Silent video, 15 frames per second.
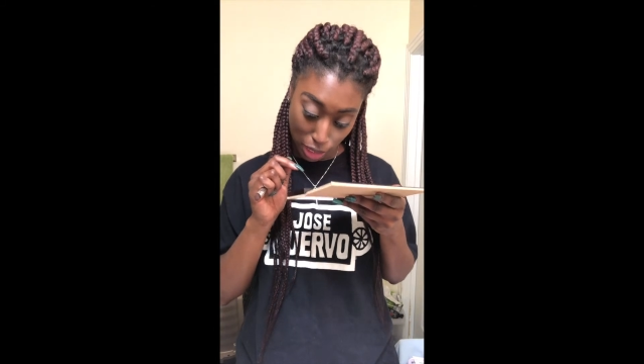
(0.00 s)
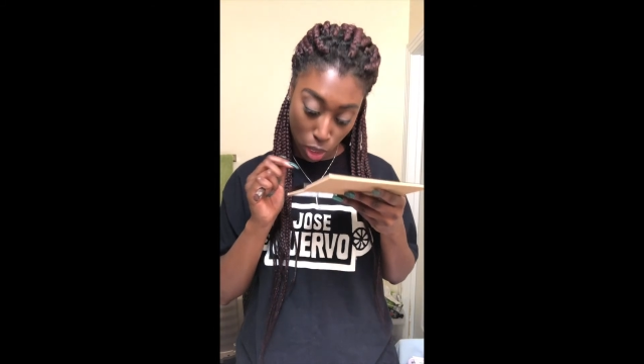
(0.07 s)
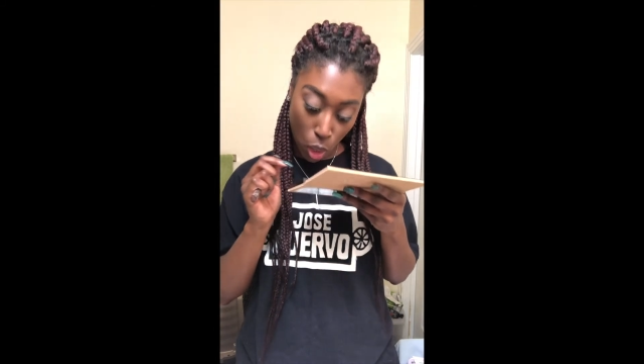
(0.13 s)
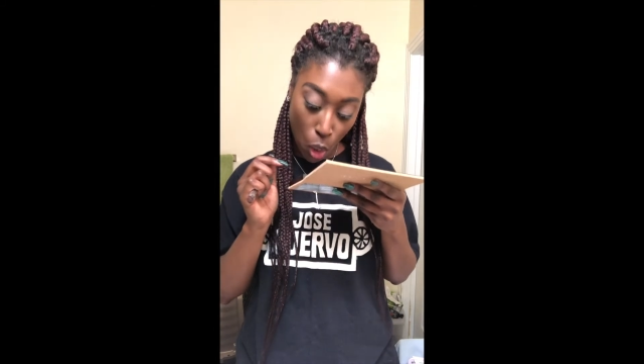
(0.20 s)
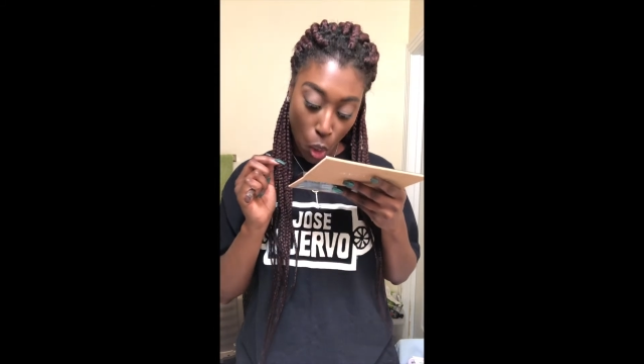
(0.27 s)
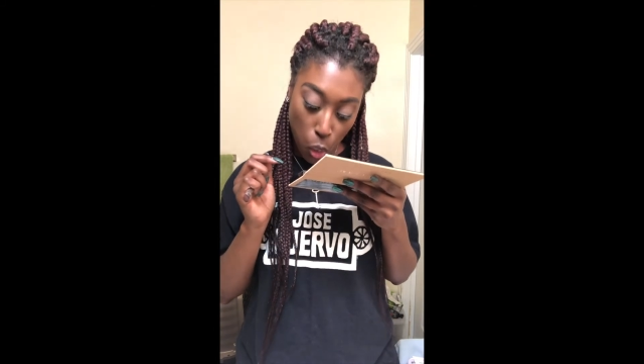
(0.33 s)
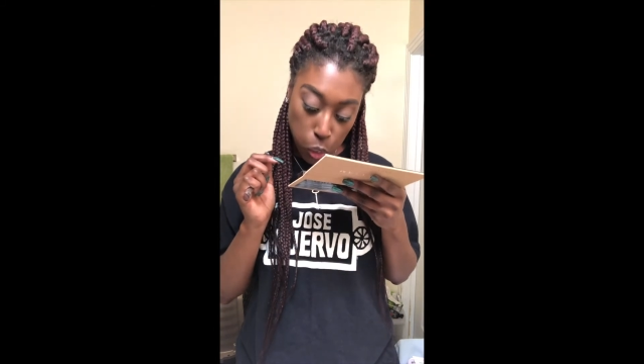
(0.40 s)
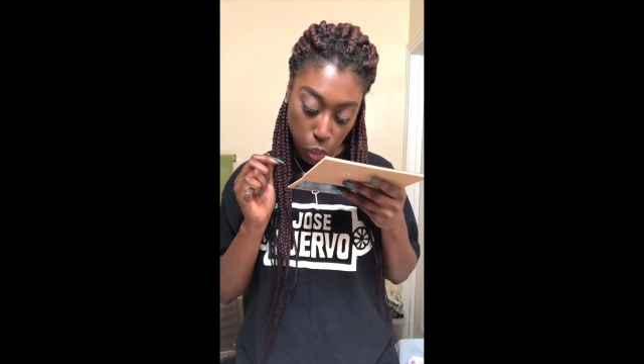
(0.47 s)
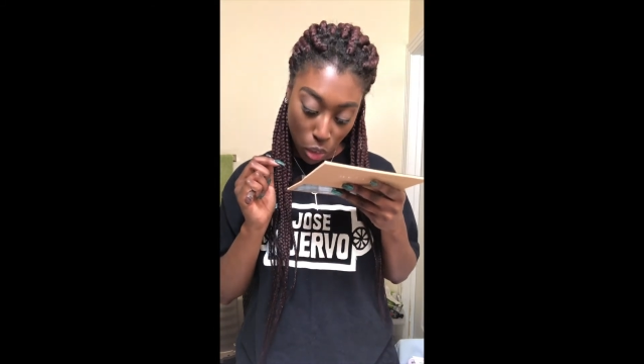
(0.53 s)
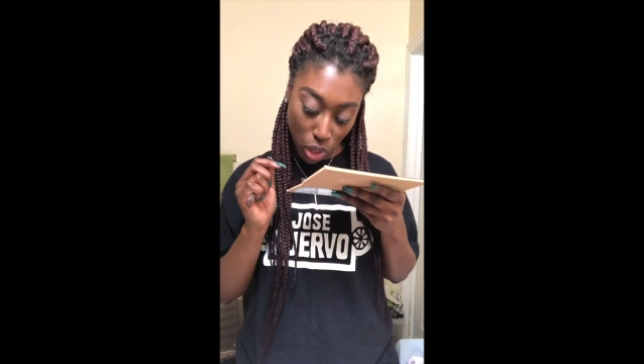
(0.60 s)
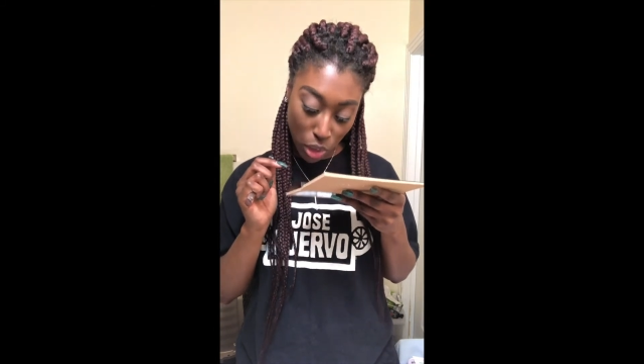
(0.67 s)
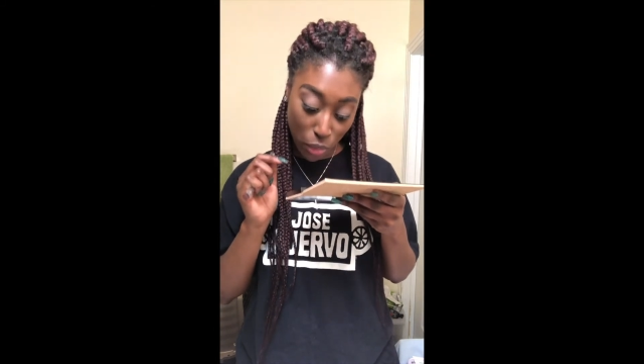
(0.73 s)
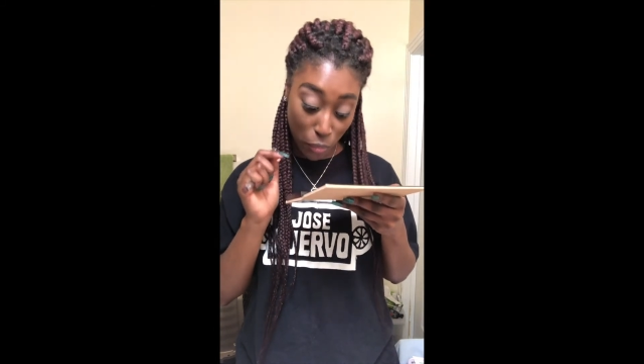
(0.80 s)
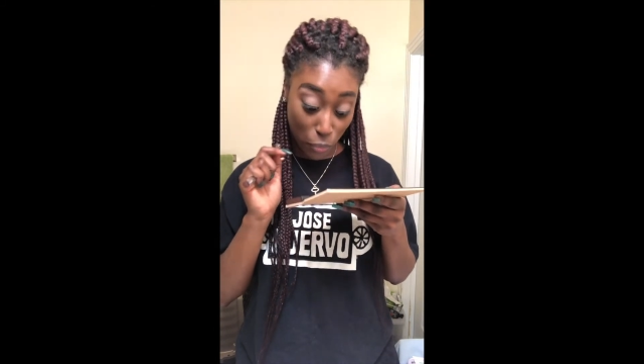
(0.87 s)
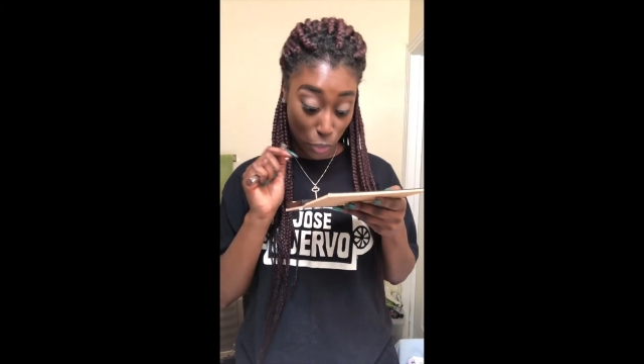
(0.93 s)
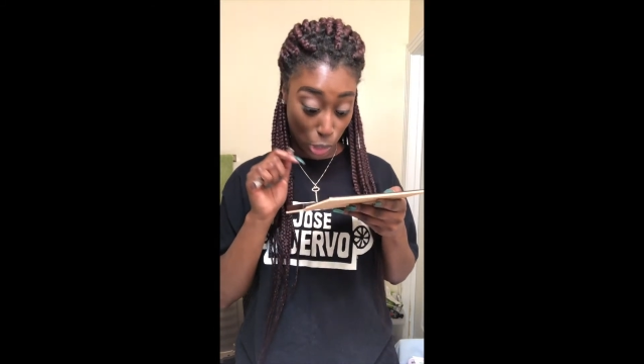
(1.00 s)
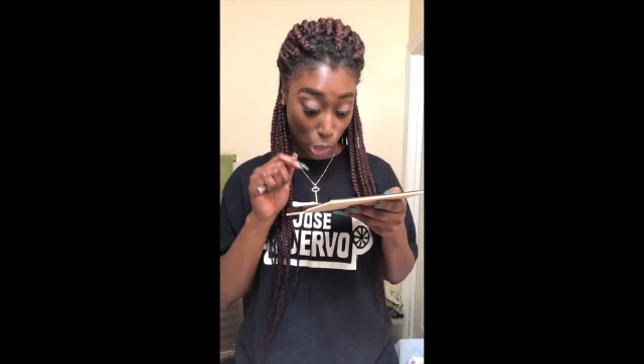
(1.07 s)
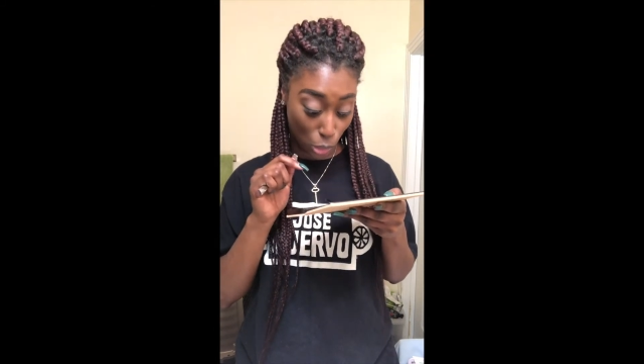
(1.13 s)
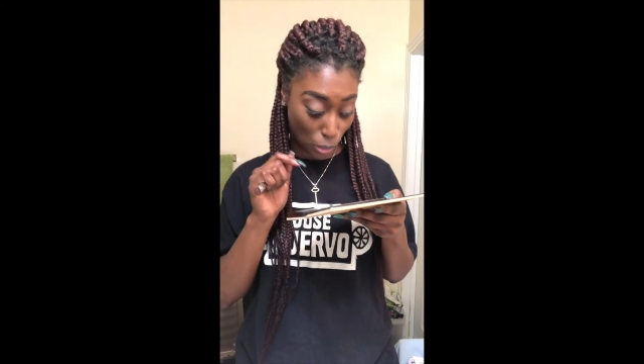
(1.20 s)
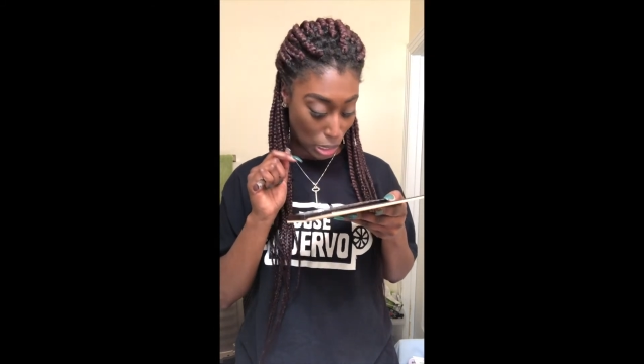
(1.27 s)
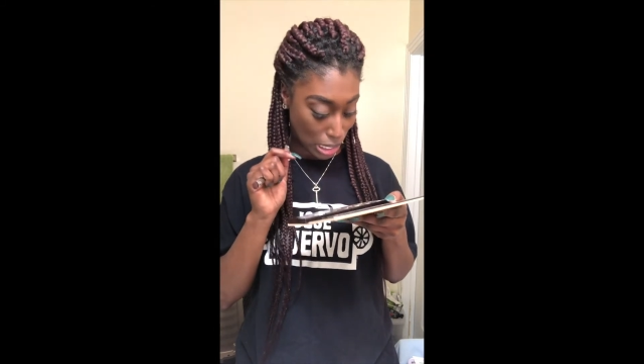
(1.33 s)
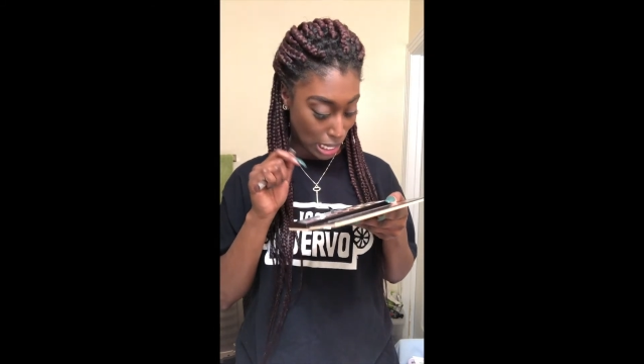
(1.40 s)
like
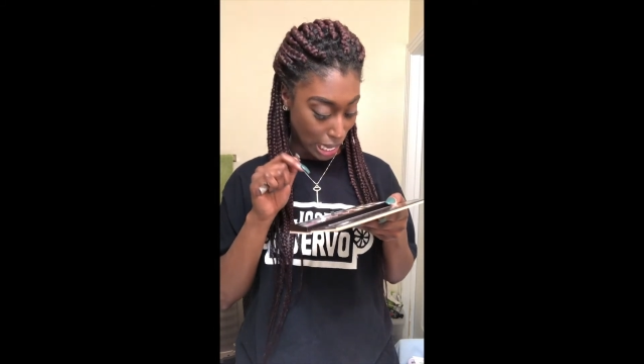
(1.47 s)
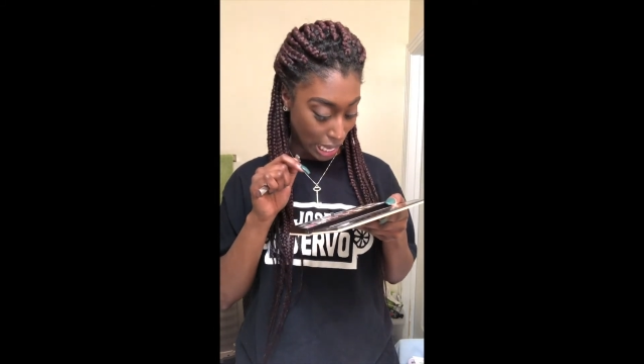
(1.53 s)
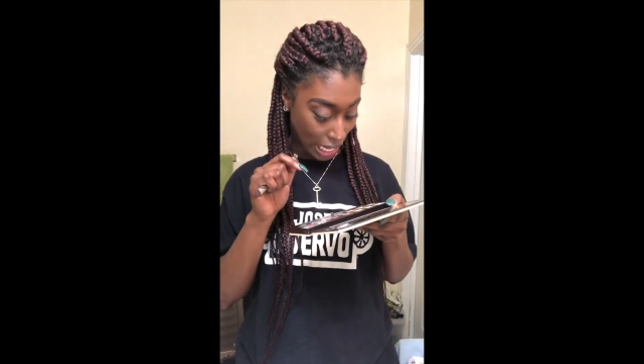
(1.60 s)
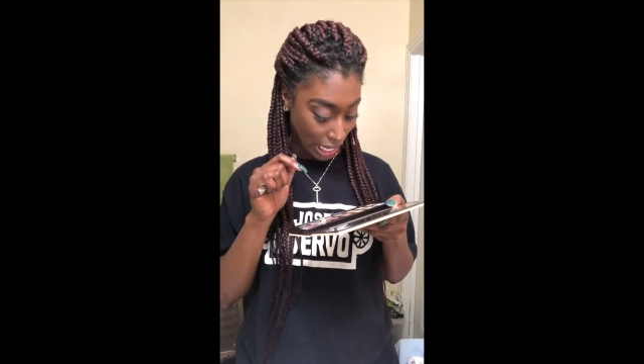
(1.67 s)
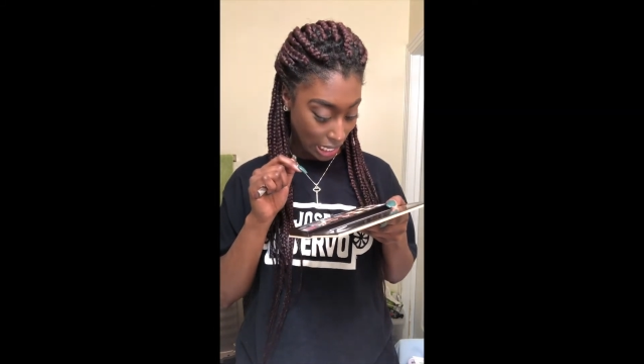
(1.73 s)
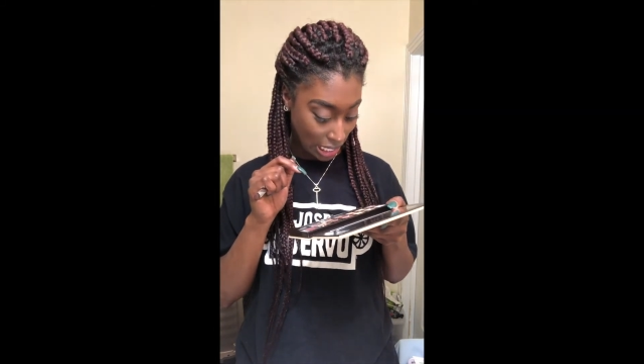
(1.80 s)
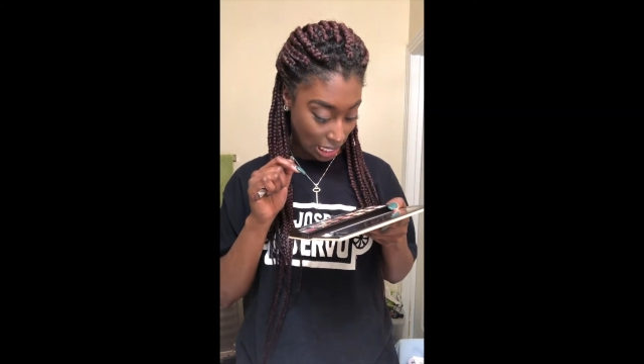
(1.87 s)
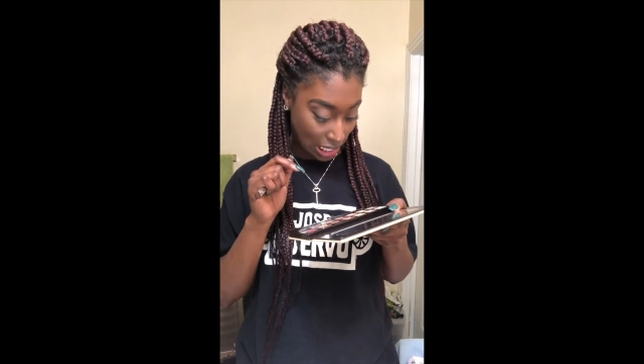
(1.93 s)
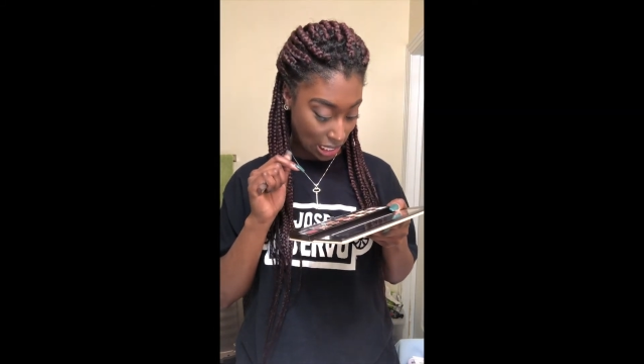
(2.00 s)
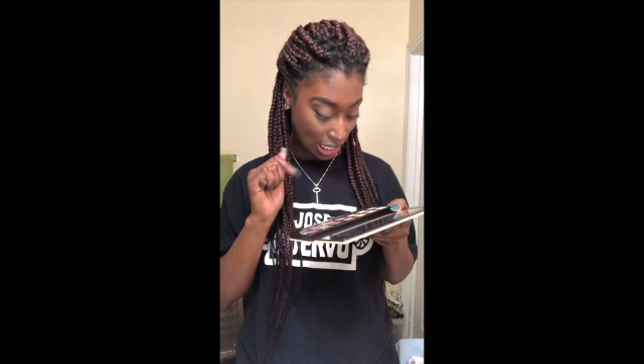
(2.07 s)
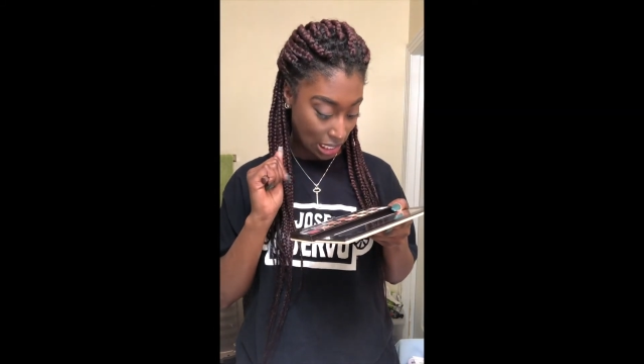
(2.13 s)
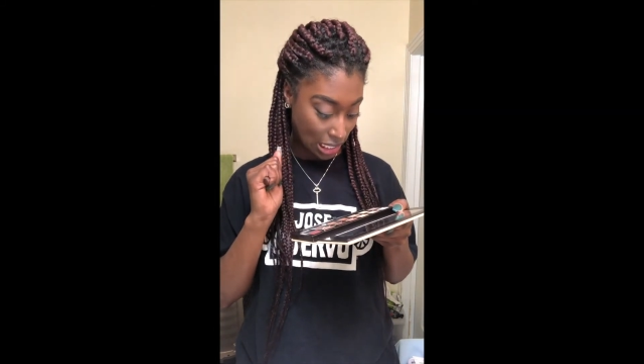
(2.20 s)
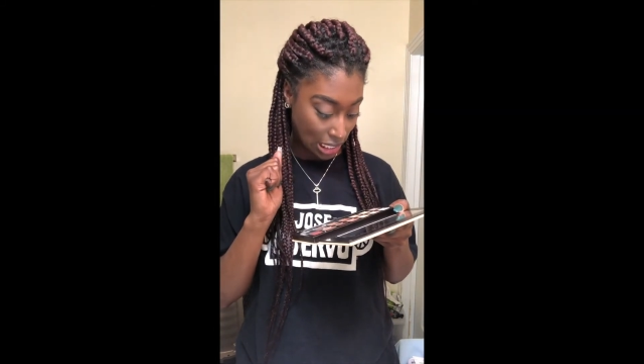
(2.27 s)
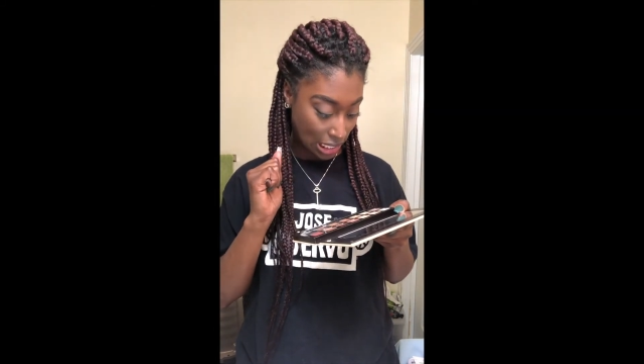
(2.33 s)
full on metallic?